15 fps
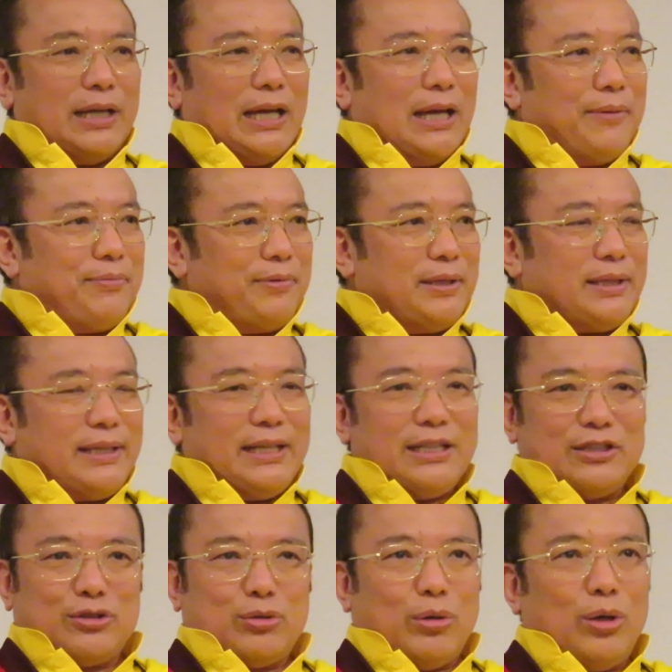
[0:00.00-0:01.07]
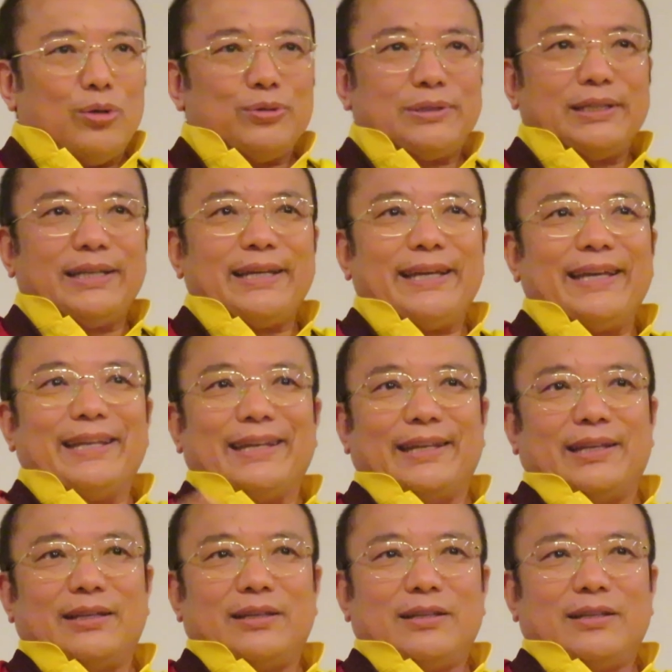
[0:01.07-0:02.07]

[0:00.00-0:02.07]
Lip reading: everything is closing in.